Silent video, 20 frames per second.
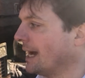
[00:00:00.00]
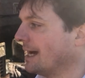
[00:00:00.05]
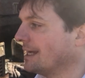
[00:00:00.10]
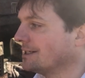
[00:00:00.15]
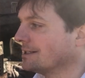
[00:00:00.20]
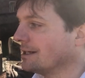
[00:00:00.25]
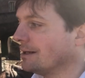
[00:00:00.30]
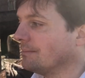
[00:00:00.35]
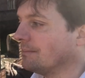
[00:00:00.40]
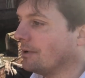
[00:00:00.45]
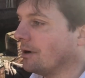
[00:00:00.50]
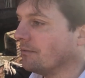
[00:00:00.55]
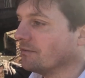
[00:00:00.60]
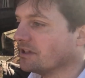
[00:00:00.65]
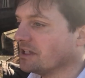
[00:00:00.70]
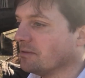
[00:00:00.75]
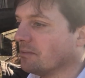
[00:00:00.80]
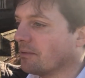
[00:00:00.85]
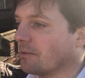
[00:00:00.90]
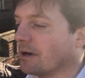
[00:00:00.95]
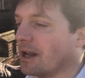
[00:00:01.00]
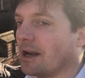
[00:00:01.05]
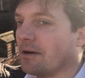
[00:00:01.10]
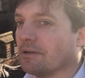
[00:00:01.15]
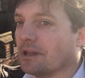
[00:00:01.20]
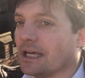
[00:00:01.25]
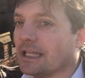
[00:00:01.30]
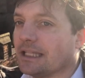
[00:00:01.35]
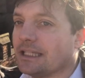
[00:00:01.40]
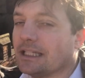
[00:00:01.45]
And um, obviously when
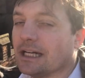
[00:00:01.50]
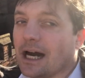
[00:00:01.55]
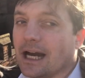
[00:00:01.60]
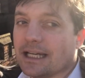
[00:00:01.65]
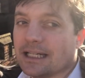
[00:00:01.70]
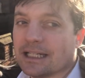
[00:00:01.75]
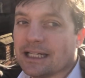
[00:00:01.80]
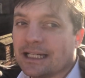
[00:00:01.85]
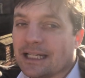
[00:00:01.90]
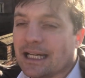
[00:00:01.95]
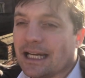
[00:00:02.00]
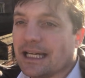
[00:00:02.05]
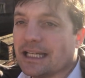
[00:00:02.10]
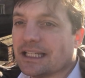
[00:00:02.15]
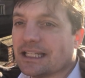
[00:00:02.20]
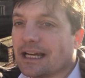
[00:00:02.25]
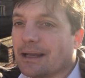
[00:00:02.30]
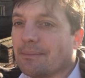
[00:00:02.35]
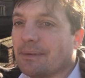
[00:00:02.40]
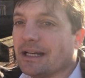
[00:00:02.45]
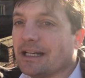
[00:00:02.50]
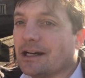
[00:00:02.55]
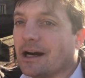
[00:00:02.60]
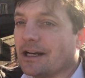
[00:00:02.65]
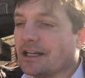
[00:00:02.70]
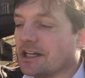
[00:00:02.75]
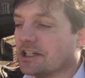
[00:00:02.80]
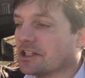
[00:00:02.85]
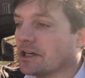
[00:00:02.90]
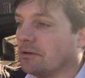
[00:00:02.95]
Henry VIII died, his son being
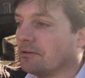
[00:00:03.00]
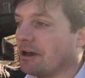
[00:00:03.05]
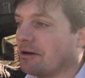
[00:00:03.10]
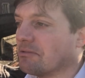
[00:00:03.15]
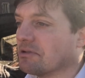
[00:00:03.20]
nine years old,